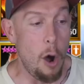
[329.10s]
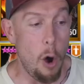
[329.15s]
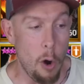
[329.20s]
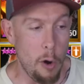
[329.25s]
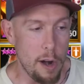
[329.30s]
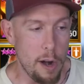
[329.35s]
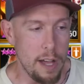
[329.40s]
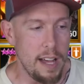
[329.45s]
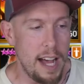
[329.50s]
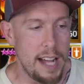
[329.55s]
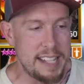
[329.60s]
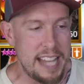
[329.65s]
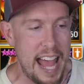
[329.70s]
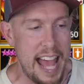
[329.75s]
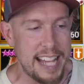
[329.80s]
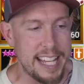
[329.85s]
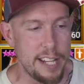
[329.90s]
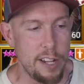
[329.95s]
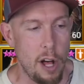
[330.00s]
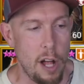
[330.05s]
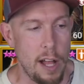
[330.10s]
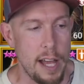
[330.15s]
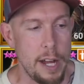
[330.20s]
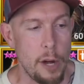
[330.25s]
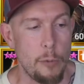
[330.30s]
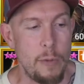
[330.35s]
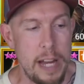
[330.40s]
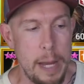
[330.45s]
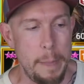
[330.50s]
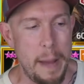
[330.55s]
Aura, attack and all, and
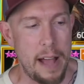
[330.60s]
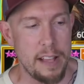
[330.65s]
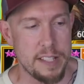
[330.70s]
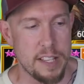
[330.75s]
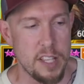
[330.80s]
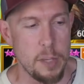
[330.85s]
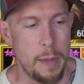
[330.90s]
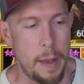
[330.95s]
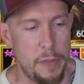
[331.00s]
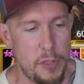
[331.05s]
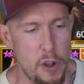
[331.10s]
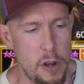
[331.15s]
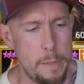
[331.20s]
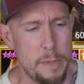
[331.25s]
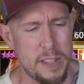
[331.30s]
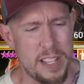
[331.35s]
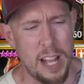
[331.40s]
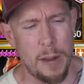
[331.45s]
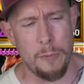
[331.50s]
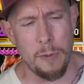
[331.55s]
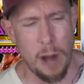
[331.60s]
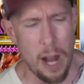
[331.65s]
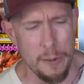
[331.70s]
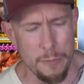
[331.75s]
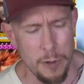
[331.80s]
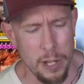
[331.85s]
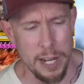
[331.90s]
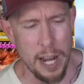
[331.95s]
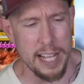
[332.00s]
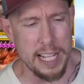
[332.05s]
arena balance because we have 30%. We're not
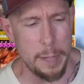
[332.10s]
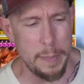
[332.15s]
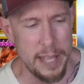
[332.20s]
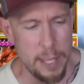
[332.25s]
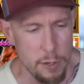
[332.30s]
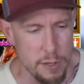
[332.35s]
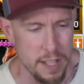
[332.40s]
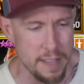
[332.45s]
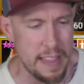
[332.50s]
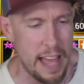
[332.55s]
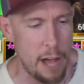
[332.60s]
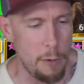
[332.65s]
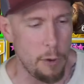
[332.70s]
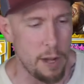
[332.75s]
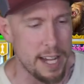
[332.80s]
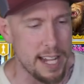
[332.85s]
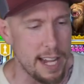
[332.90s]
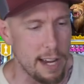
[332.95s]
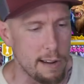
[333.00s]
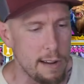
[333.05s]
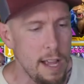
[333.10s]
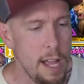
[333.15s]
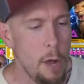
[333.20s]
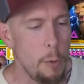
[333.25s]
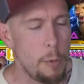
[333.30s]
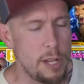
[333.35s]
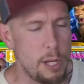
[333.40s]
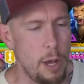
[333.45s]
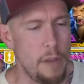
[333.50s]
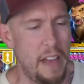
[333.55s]
really not going to be using that one here.
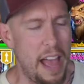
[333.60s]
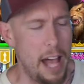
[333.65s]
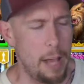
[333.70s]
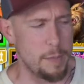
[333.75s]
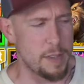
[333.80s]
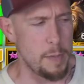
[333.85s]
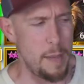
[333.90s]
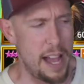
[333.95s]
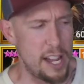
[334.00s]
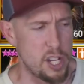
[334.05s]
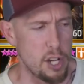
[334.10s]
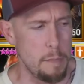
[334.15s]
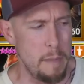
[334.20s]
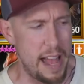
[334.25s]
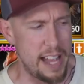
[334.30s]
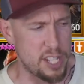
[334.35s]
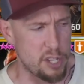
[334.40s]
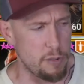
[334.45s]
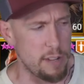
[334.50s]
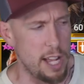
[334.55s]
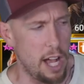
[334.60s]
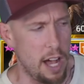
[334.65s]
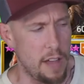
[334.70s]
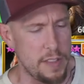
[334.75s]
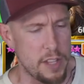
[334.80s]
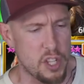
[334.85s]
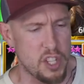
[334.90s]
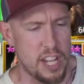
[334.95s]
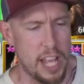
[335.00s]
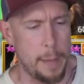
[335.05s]
We do have Helm Smasher Mastery on
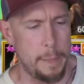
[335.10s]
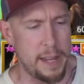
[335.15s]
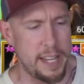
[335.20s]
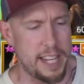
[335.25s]
this champion.